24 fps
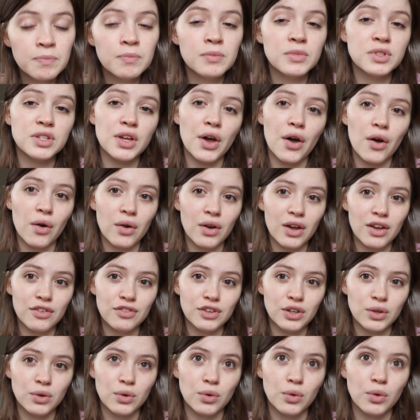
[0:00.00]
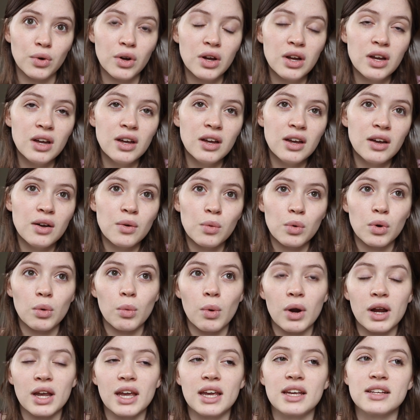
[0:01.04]
So if you were
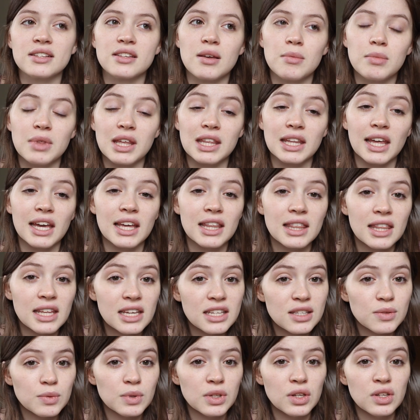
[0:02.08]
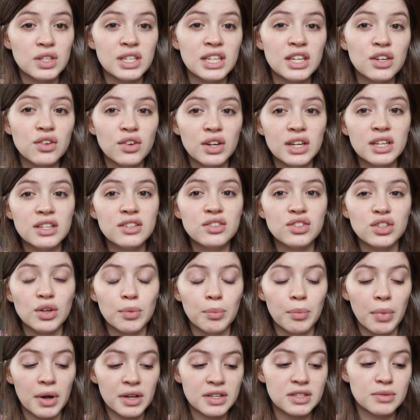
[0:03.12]
working something like this, when you decreased, your
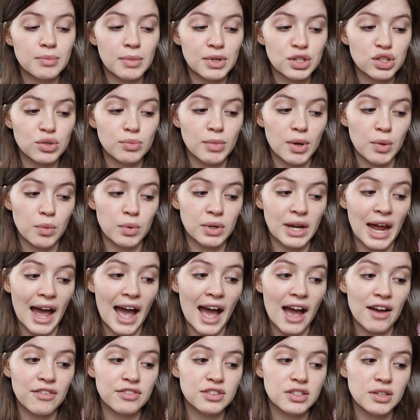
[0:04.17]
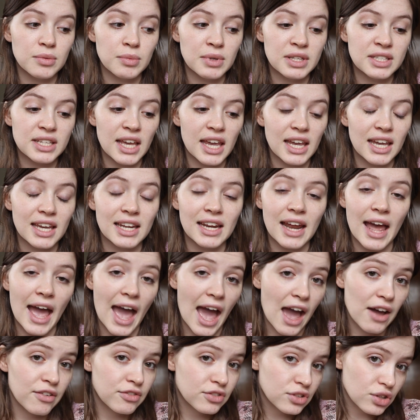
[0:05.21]
bust measurement would have to be taken
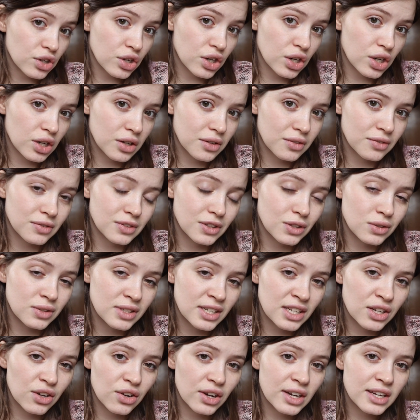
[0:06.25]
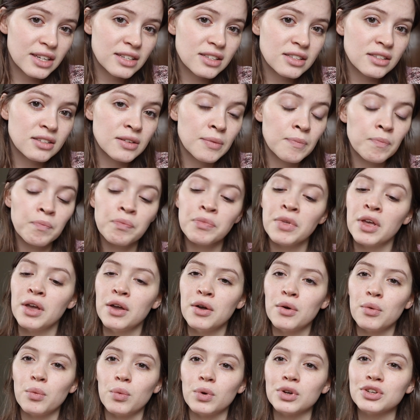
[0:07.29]
after you decrease,
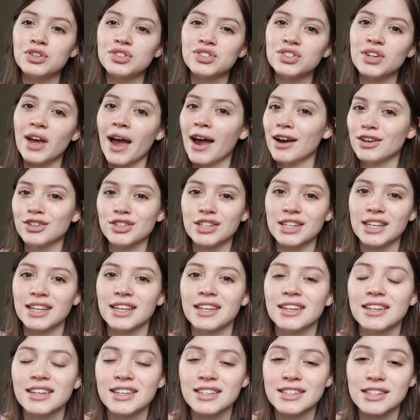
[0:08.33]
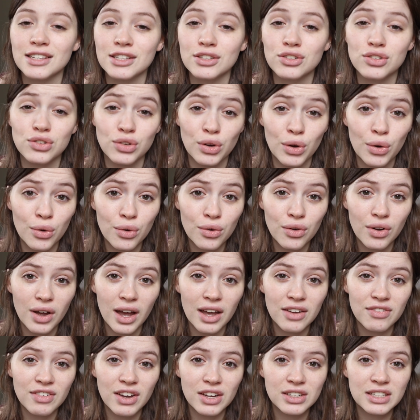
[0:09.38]
which actually isn't true,
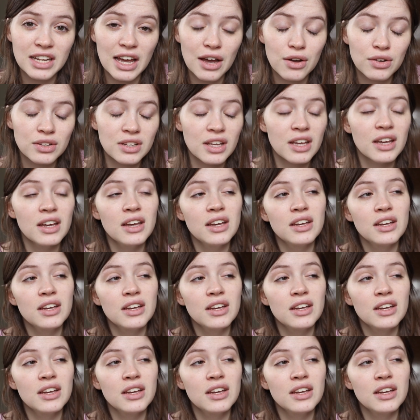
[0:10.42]
I found out.